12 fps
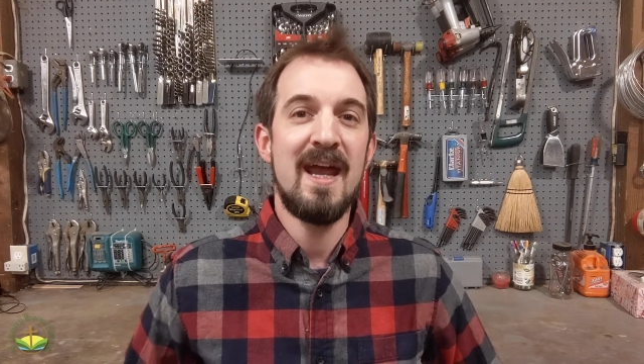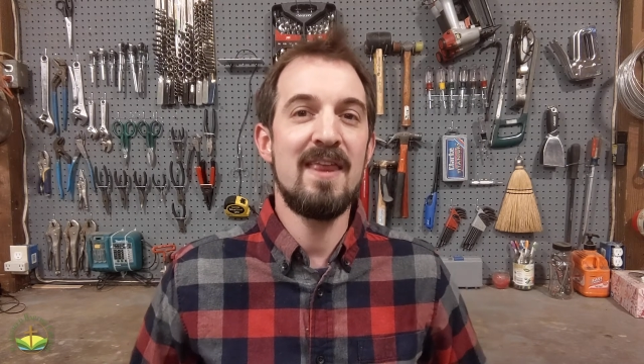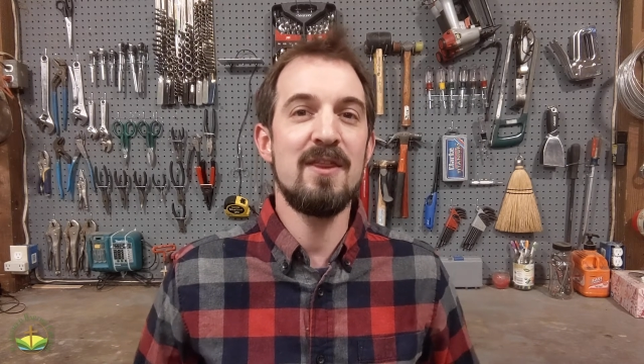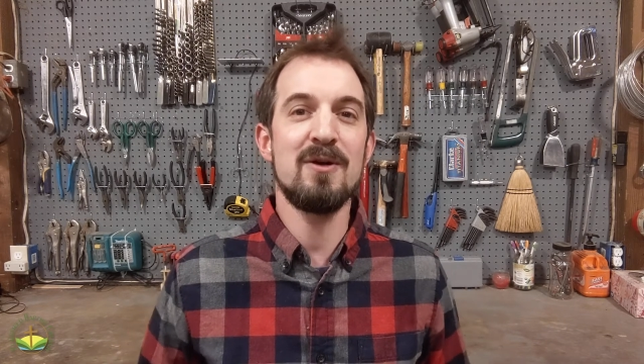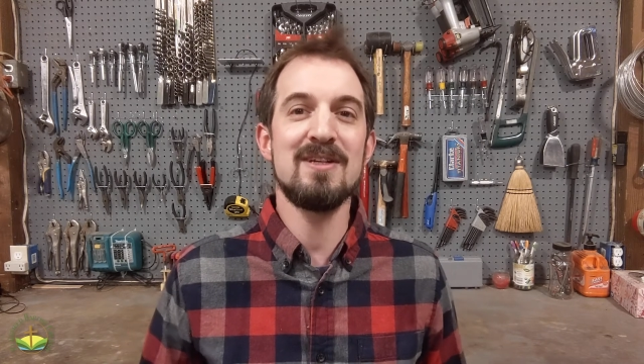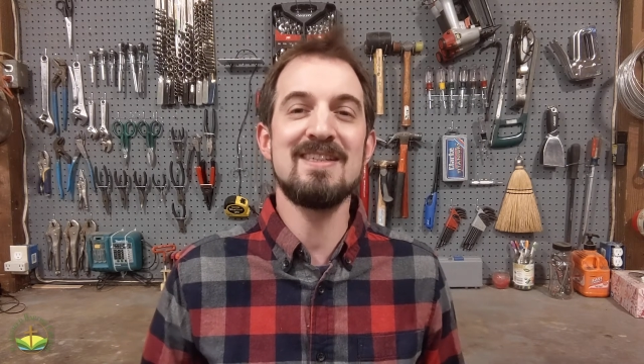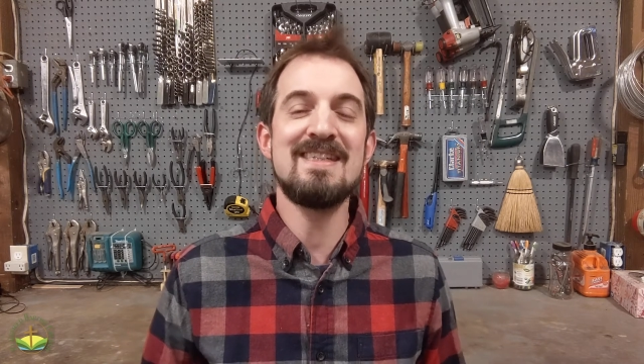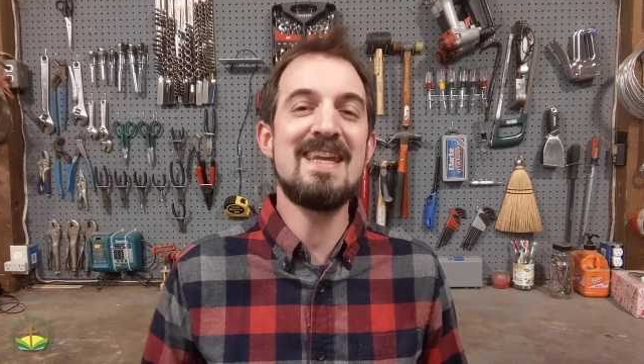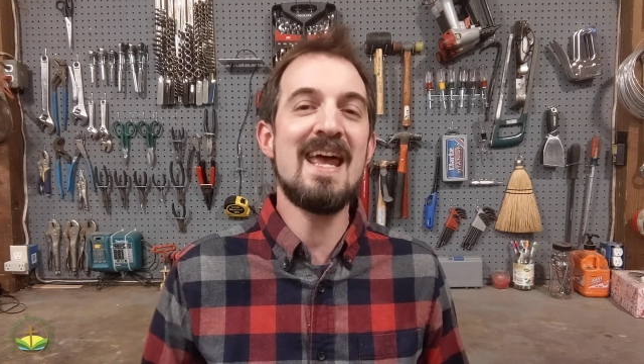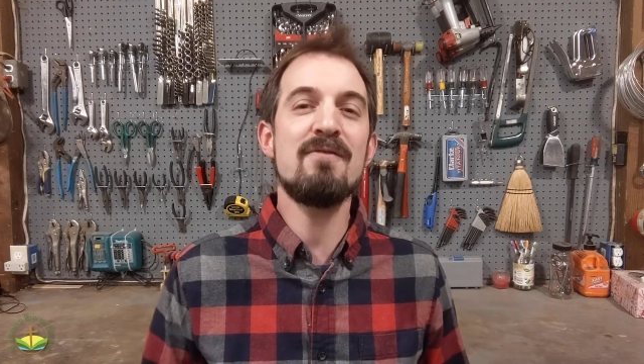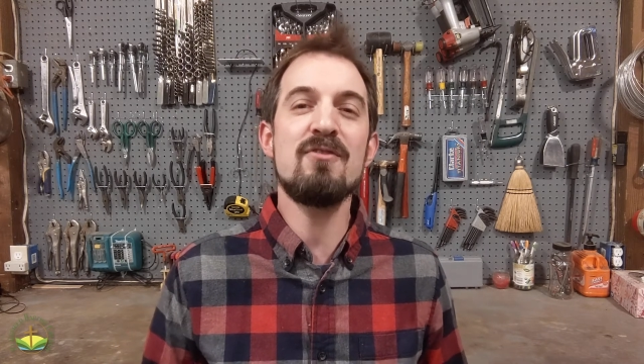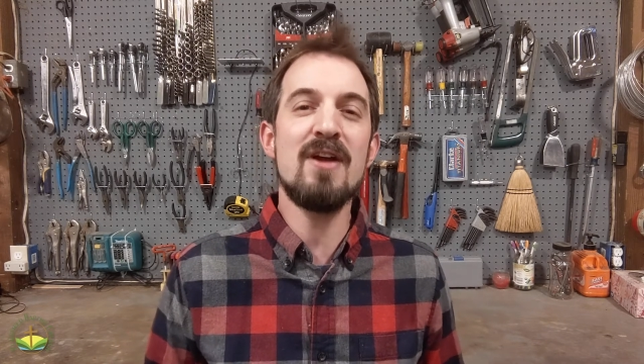and there is
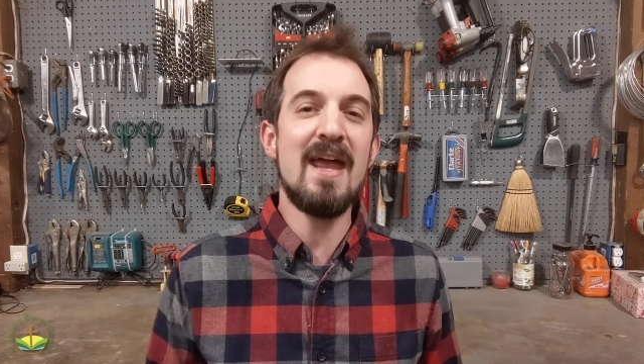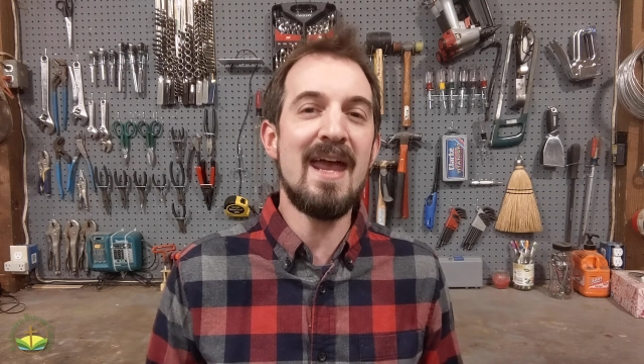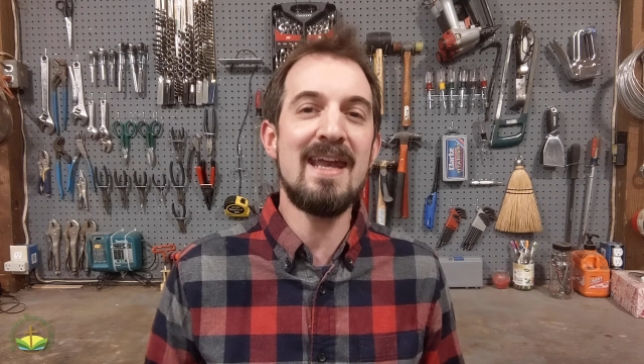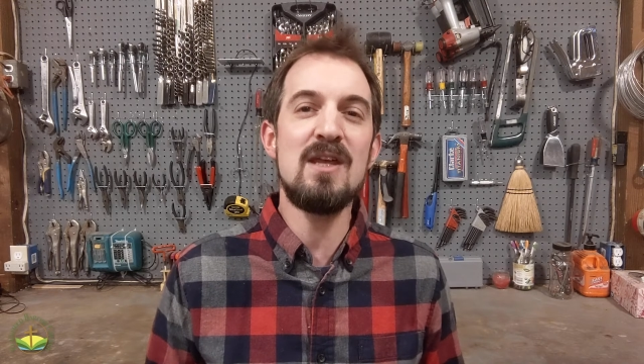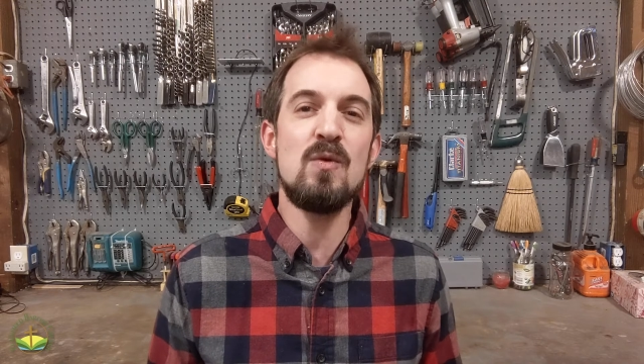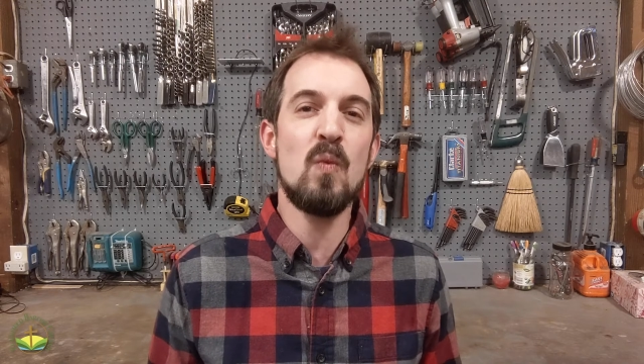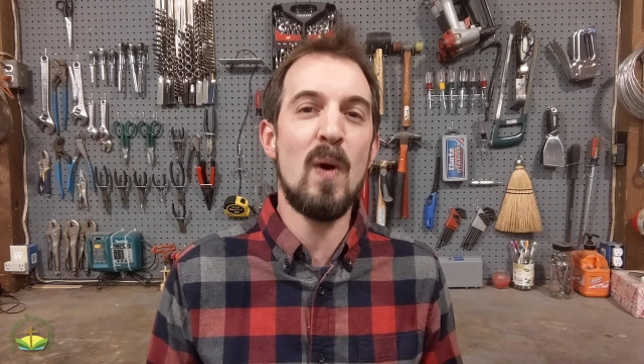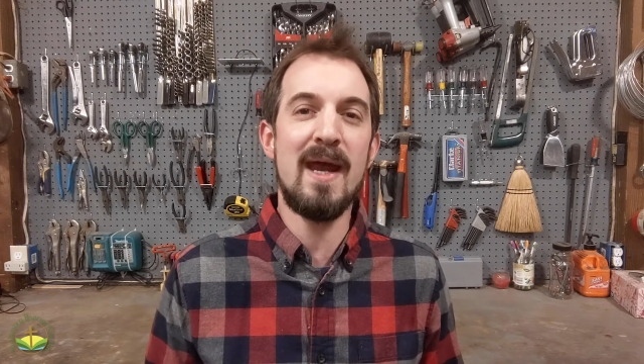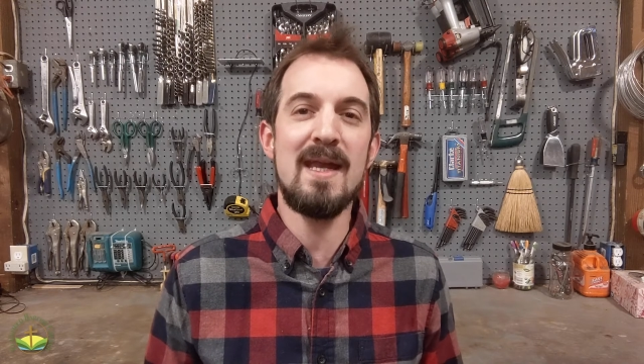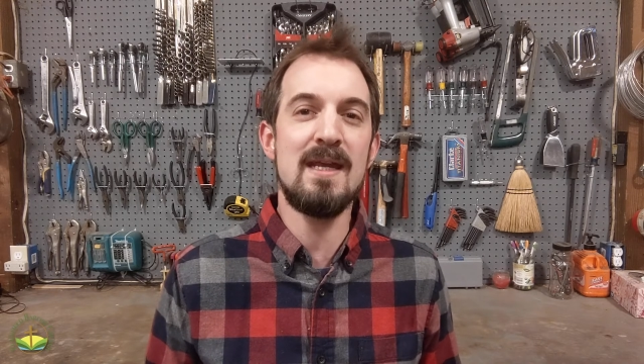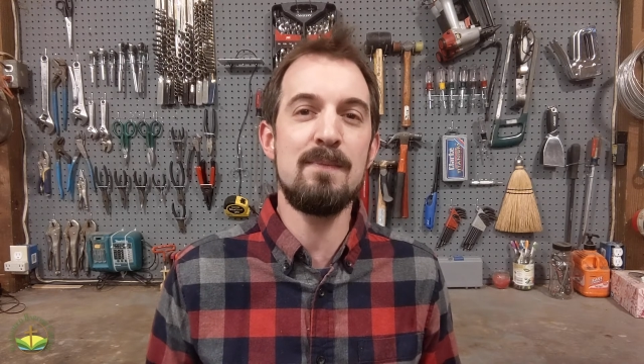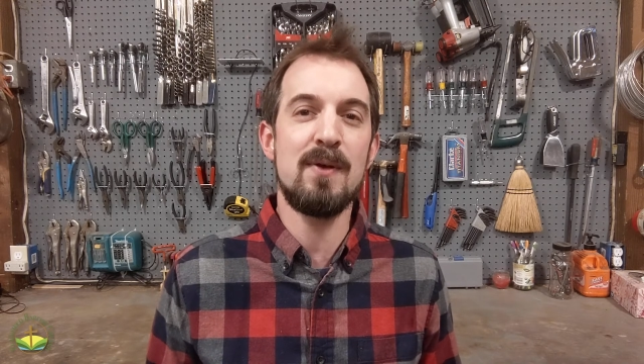never any
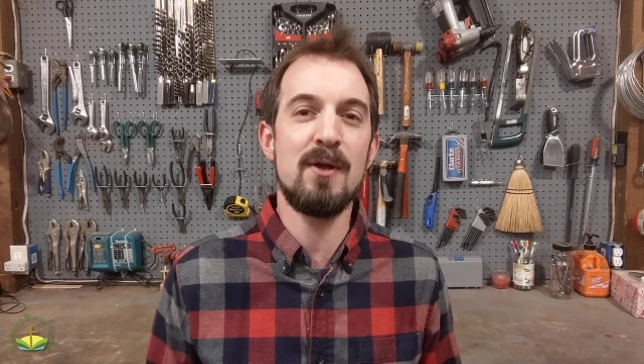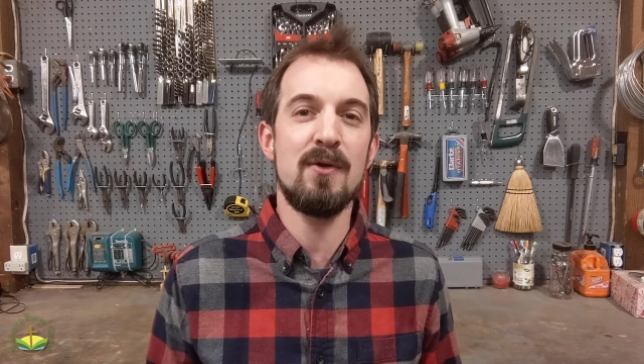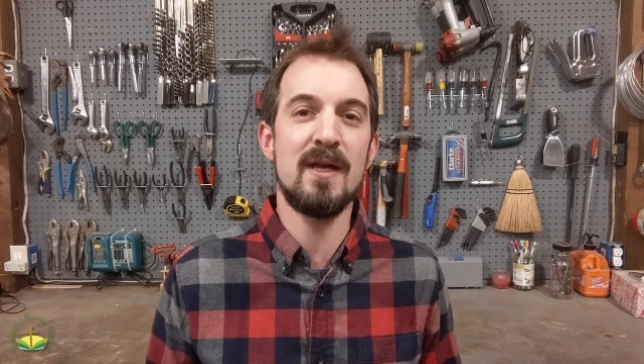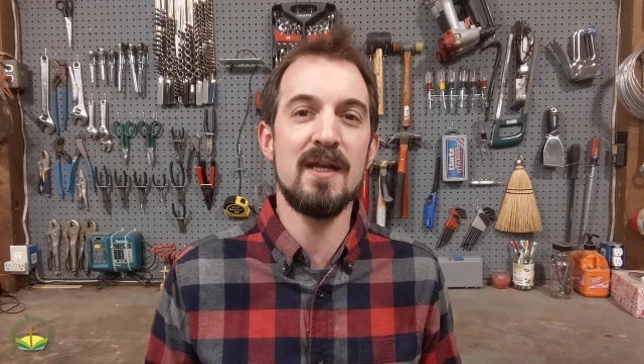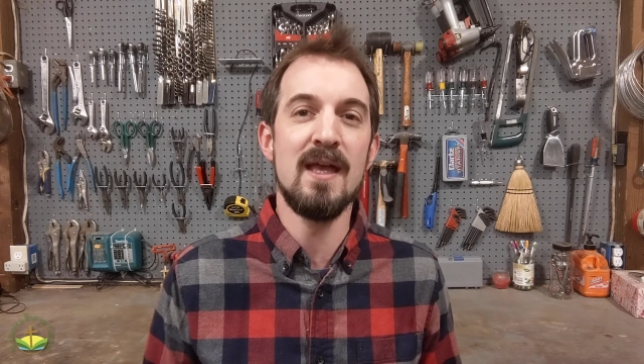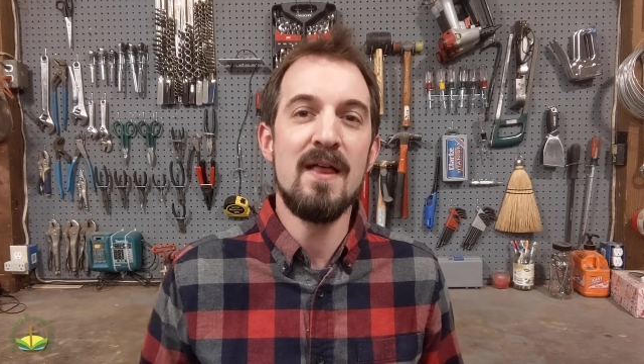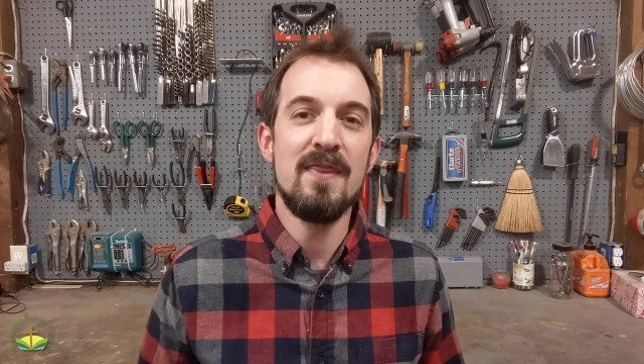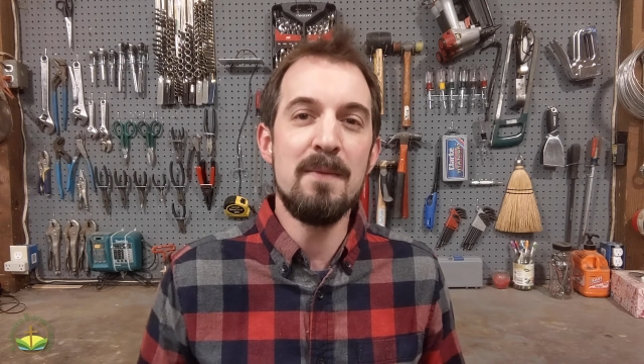waiting period.